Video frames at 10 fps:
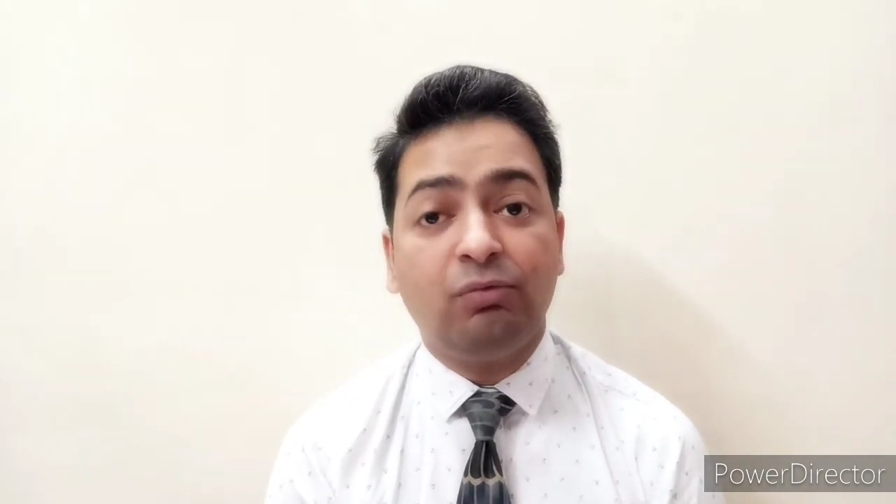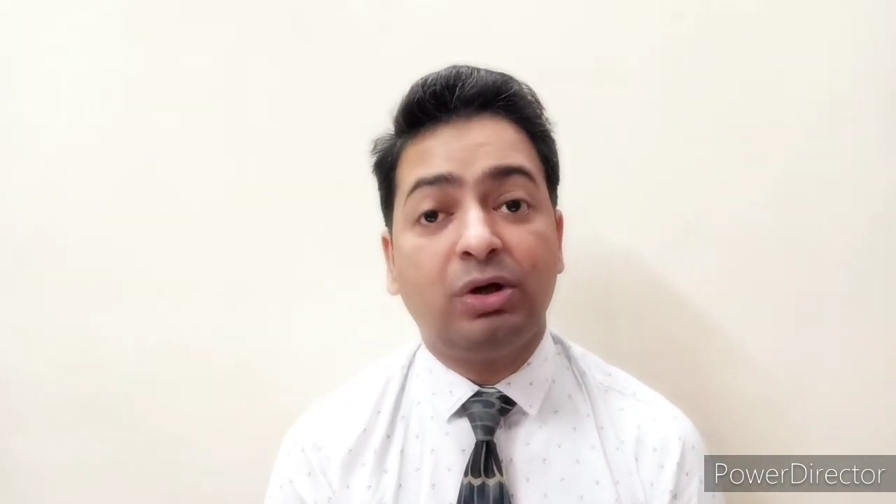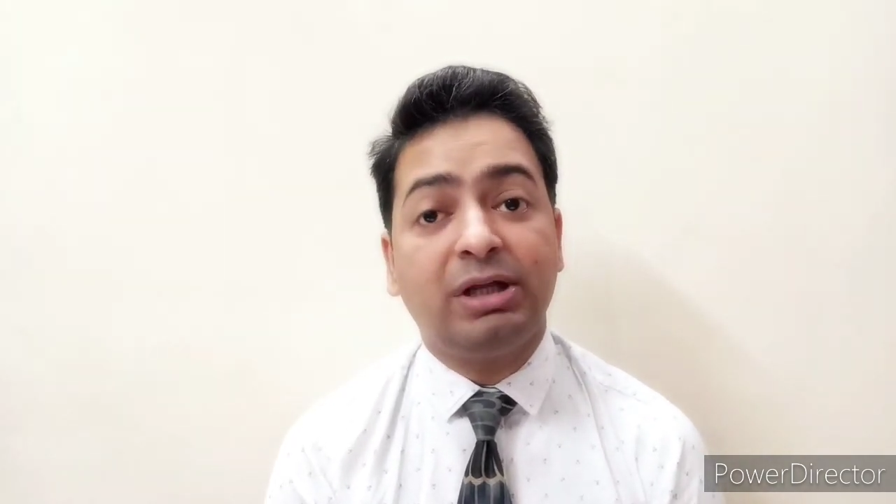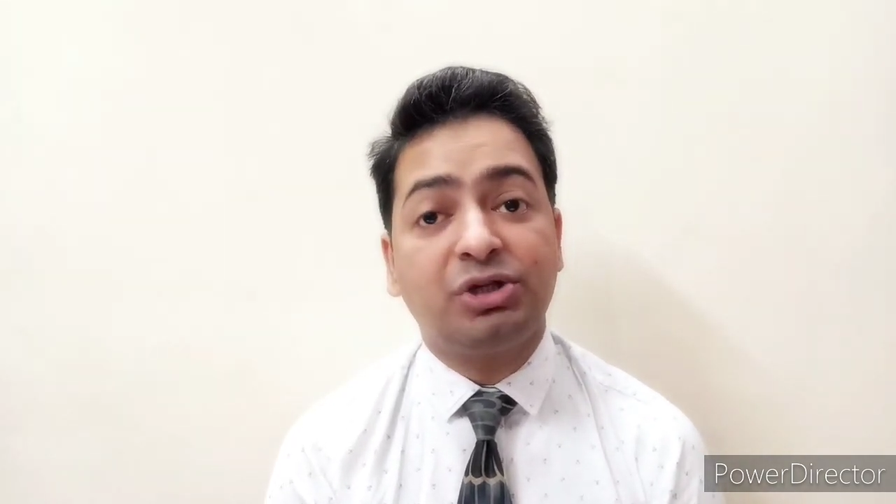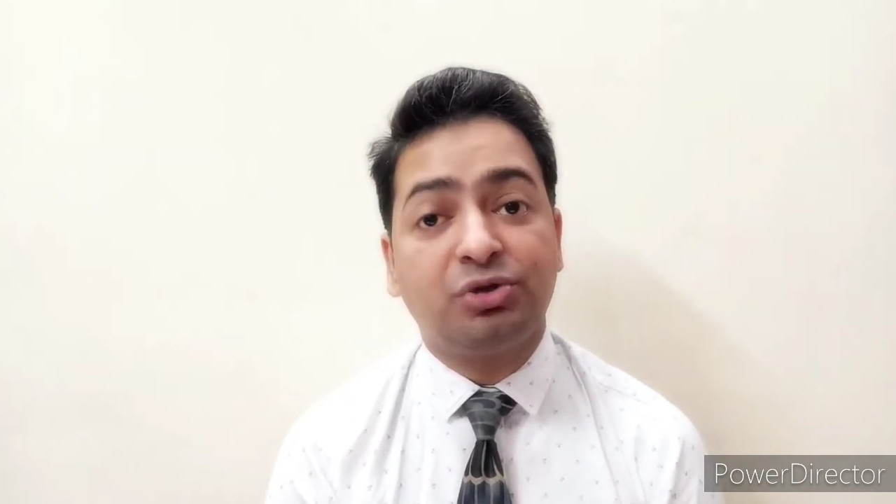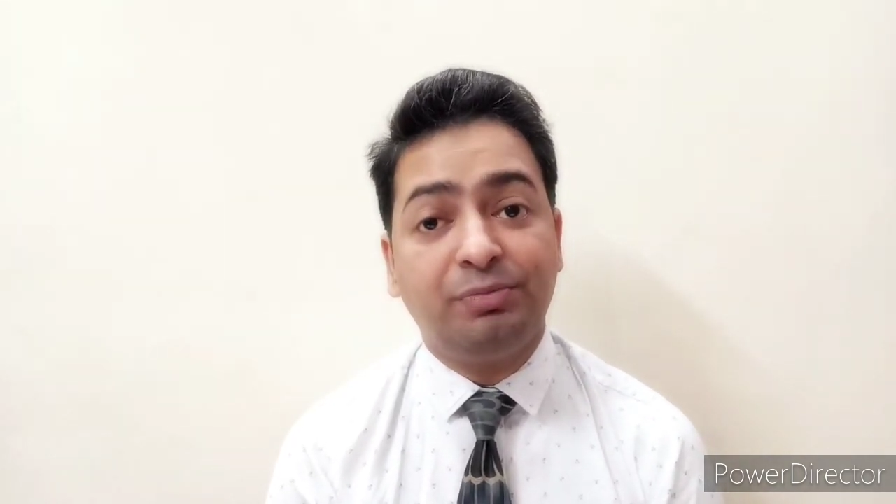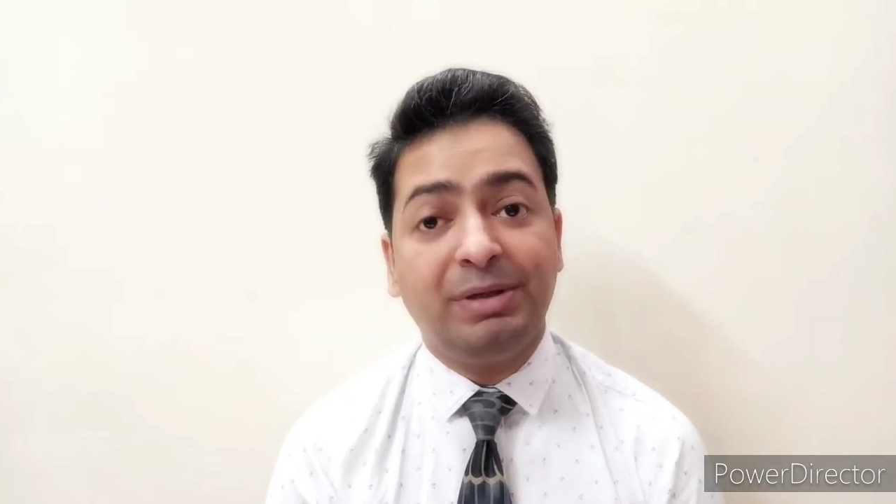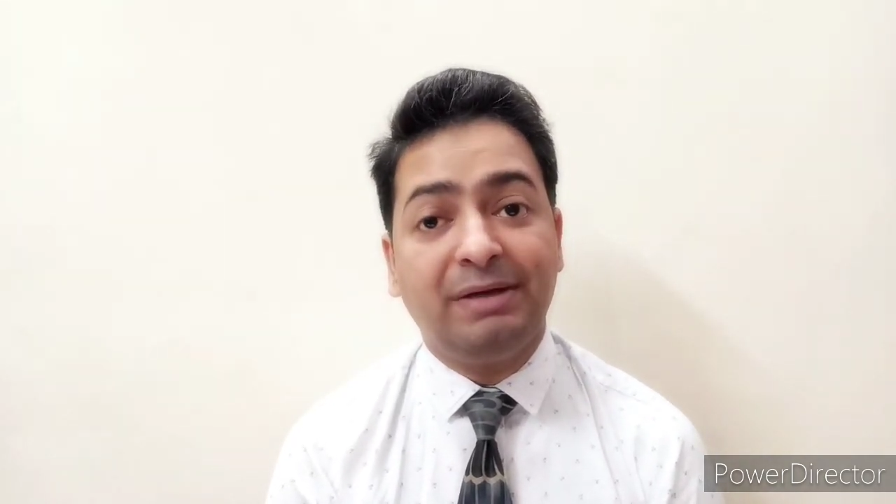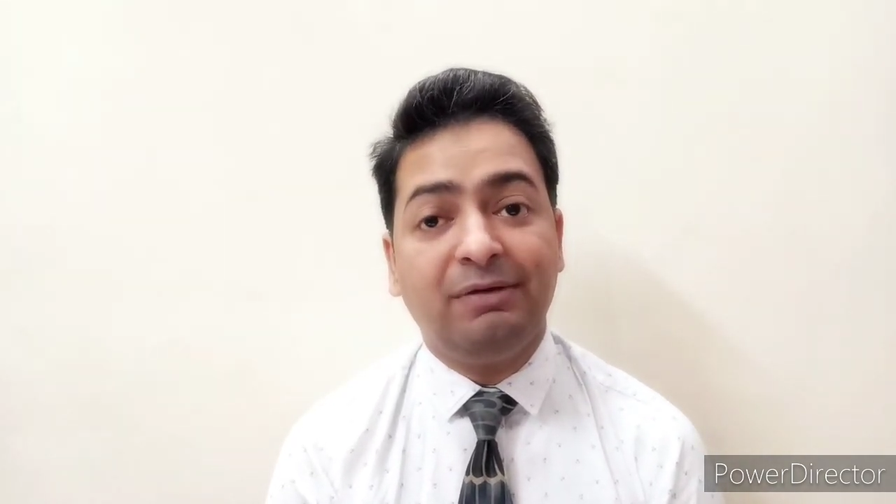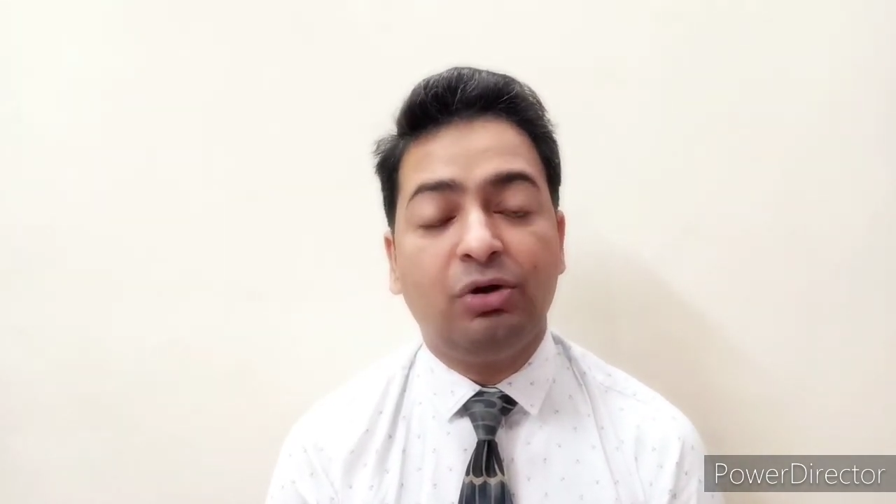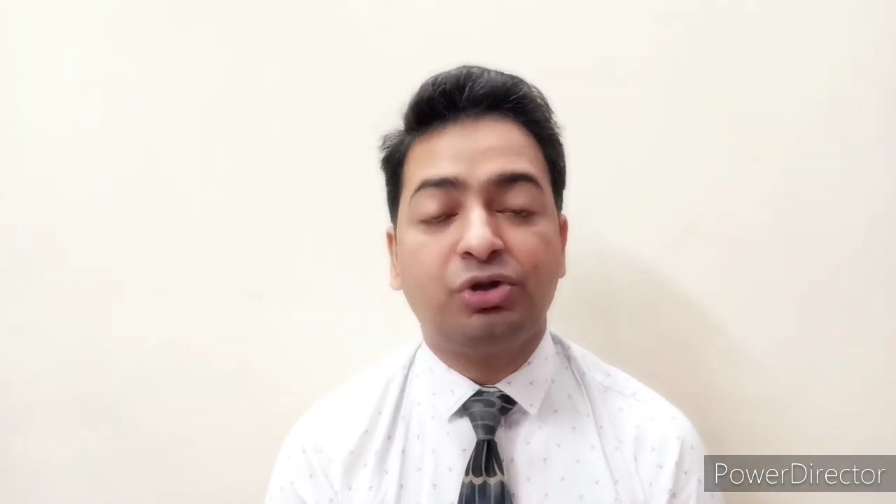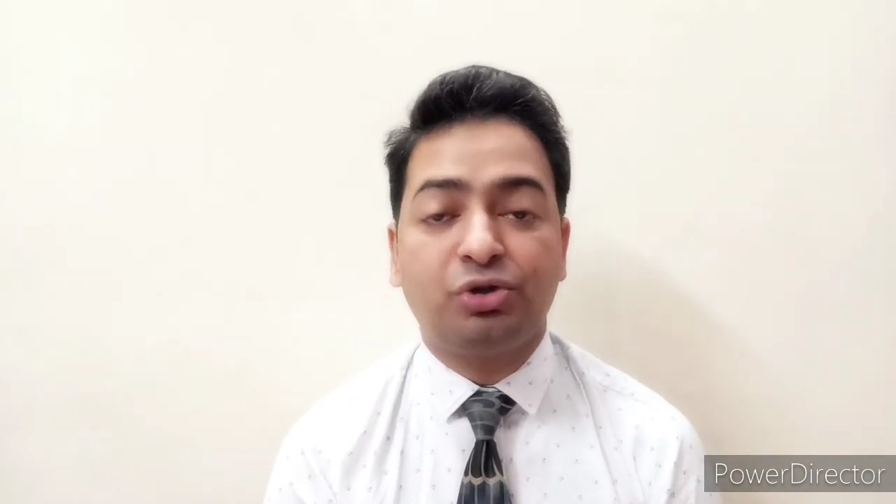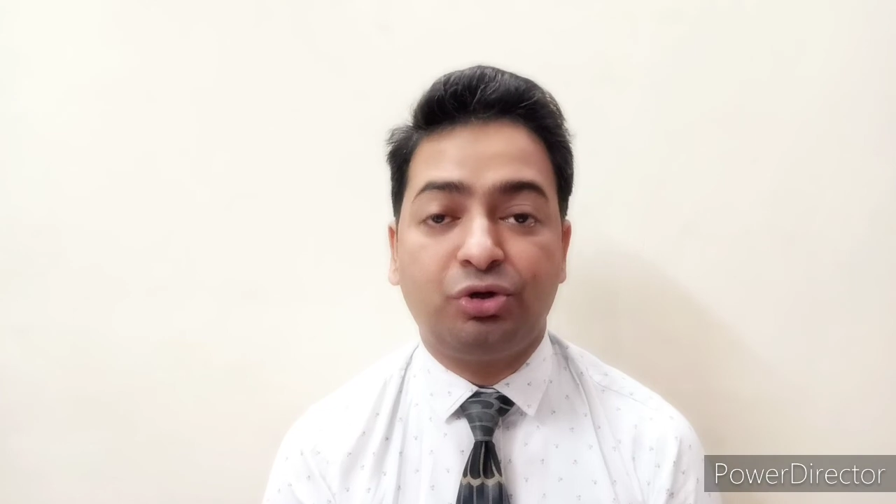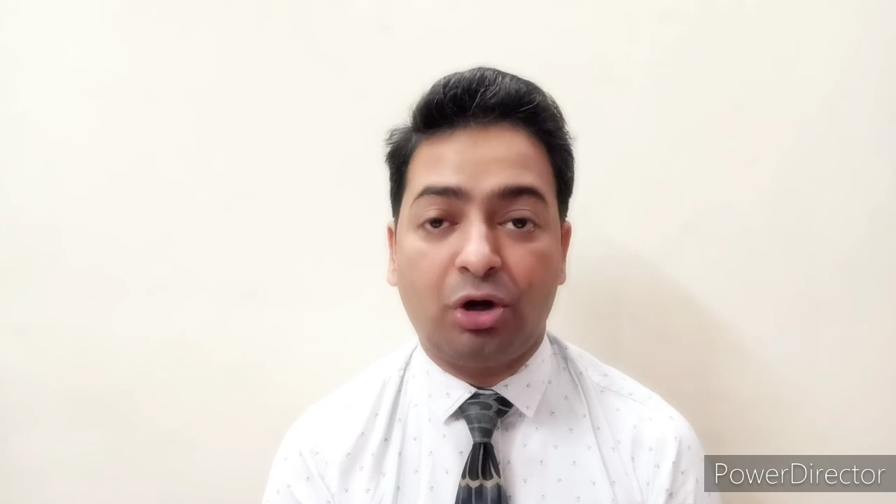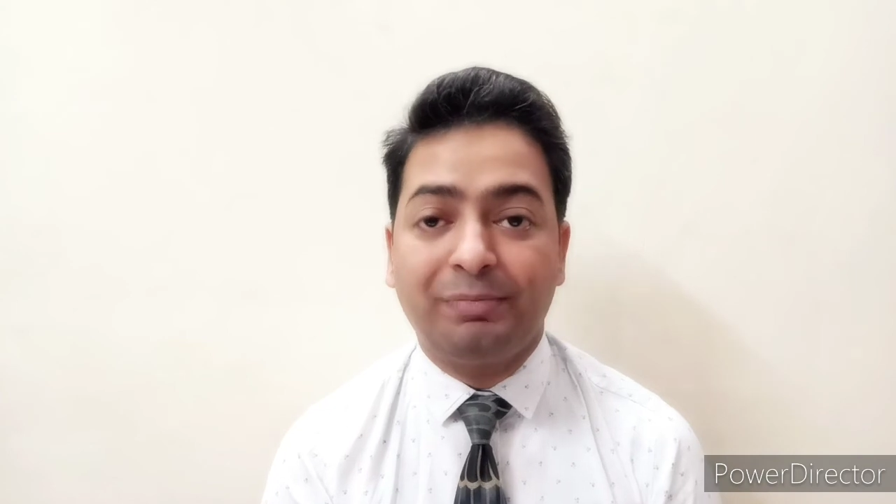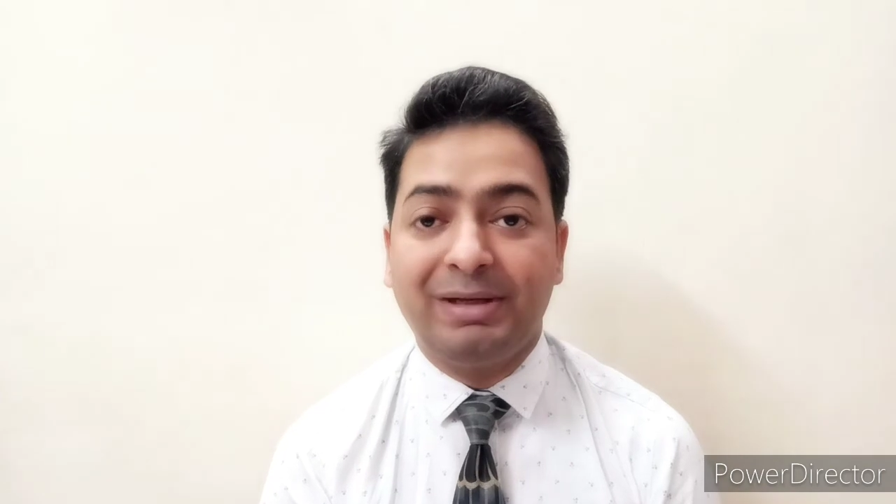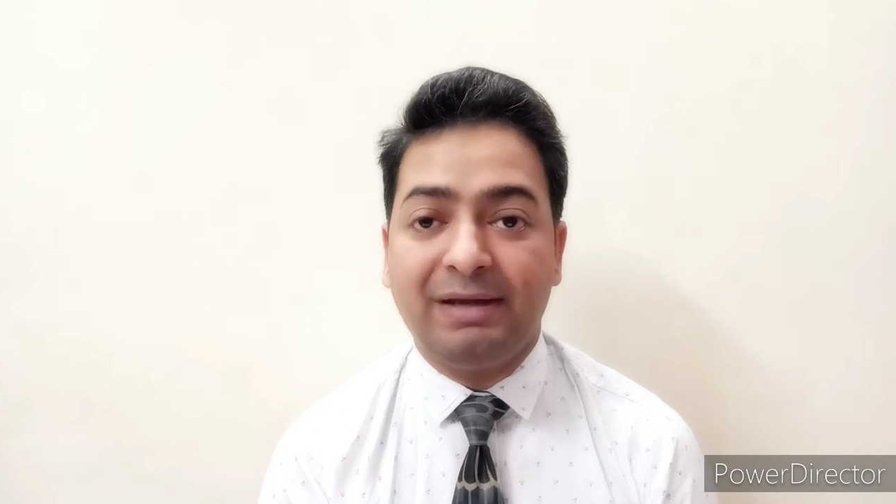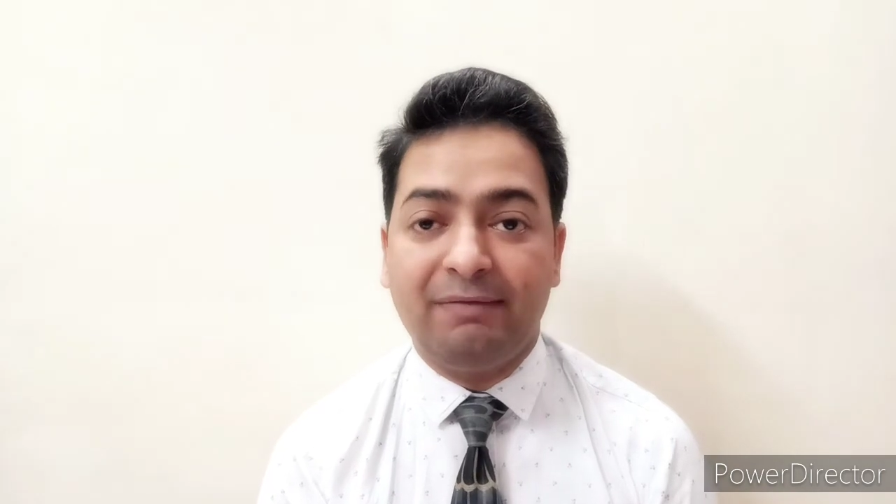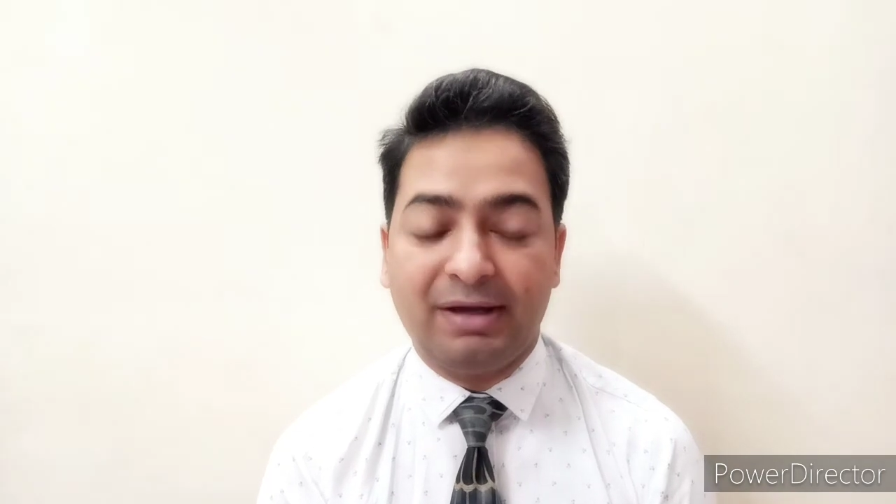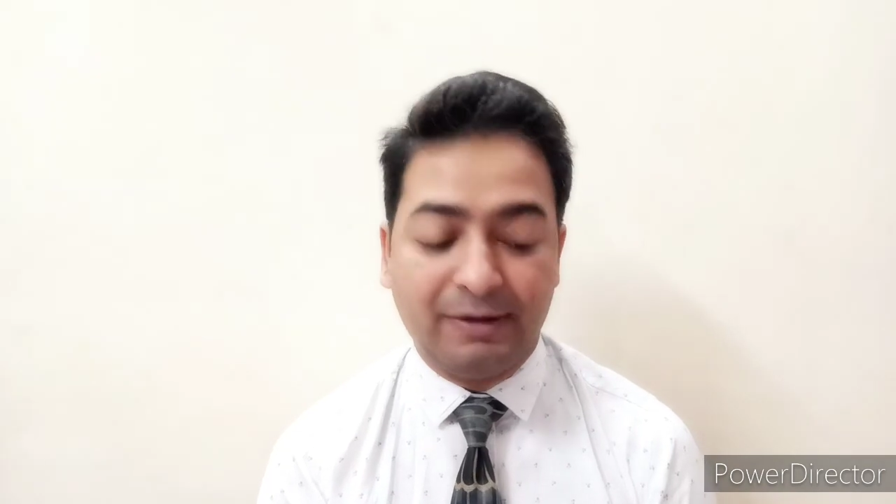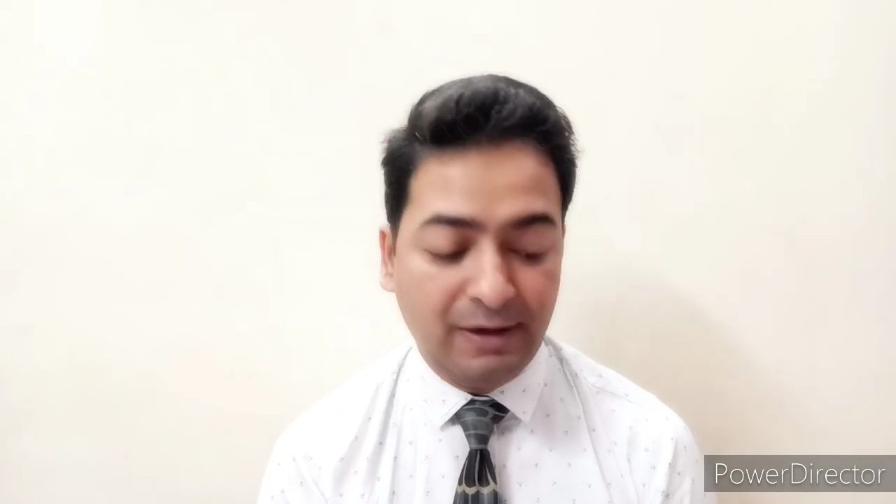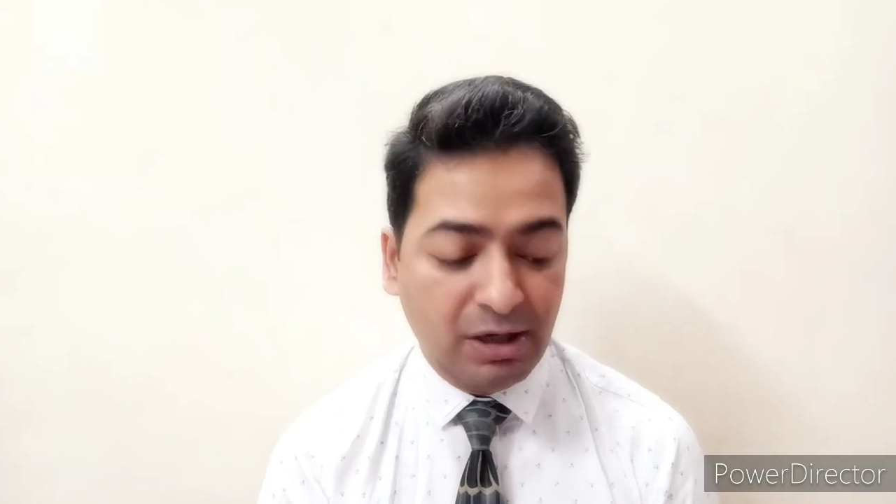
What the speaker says: what they should be giving or should not be giving.